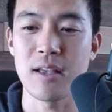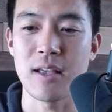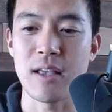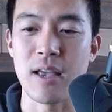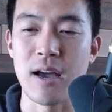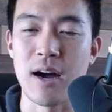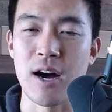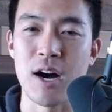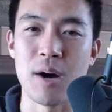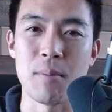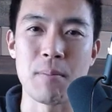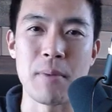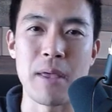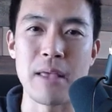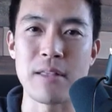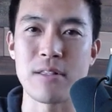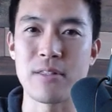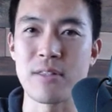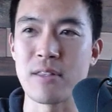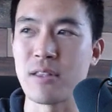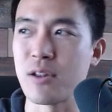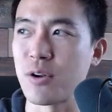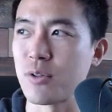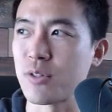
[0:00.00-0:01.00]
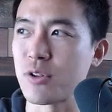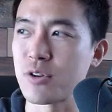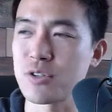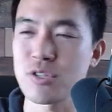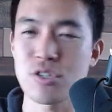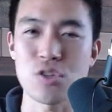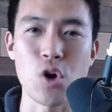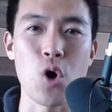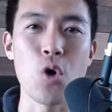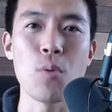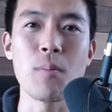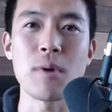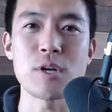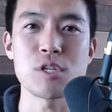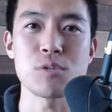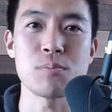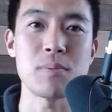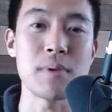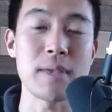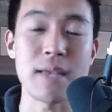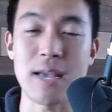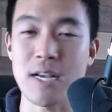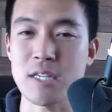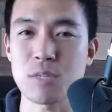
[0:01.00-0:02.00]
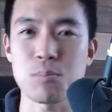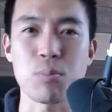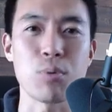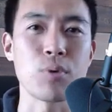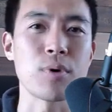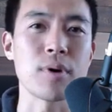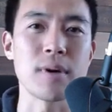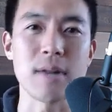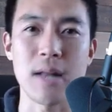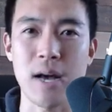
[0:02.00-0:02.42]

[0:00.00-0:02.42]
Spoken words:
there's so much being exported